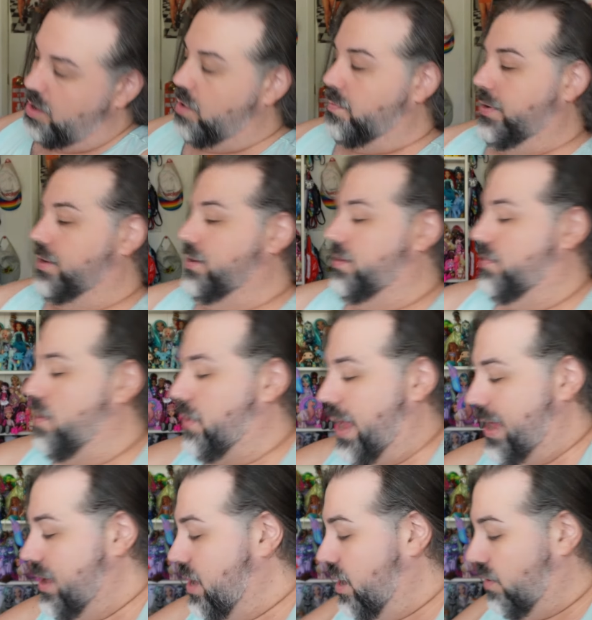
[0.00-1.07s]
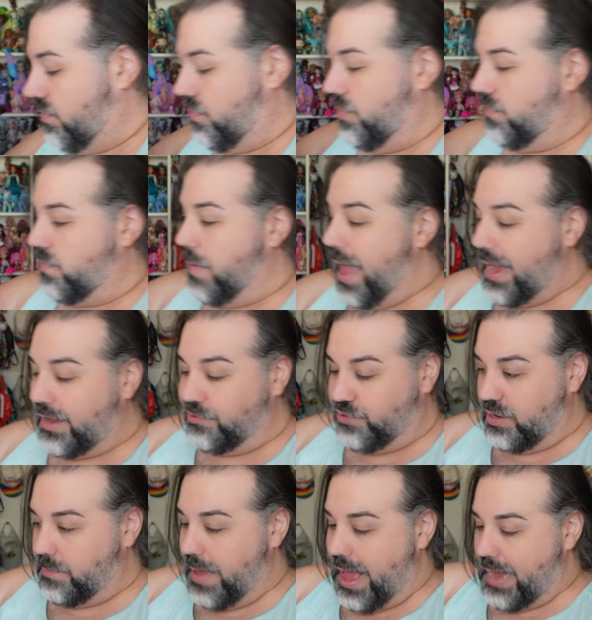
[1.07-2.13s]
Oh my goodness. Okay, so there's a package
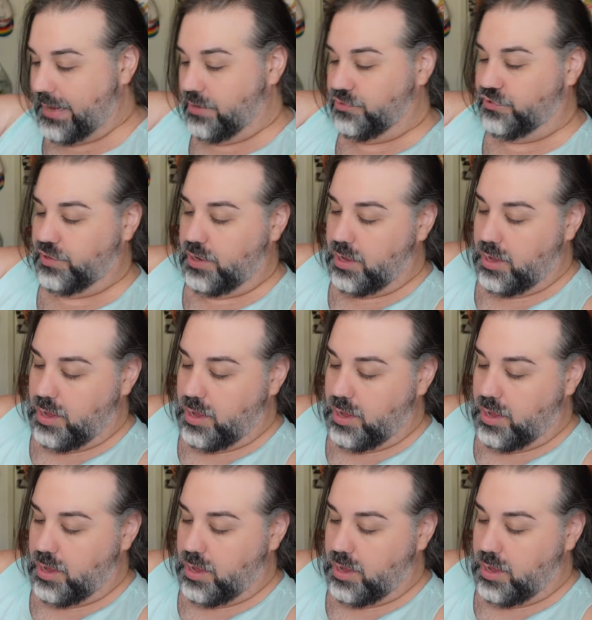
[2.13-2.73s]
in a package.